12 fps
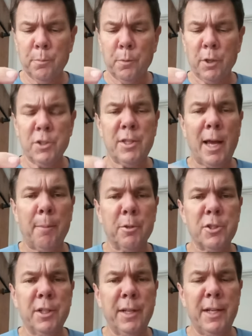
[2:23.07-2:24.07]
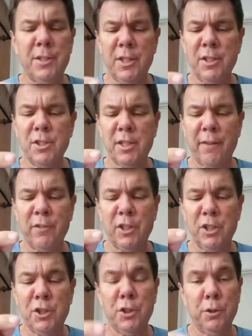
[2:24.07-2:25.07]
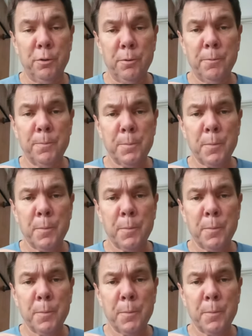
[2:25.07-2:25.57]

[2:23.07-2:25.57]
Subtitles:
established in 1872.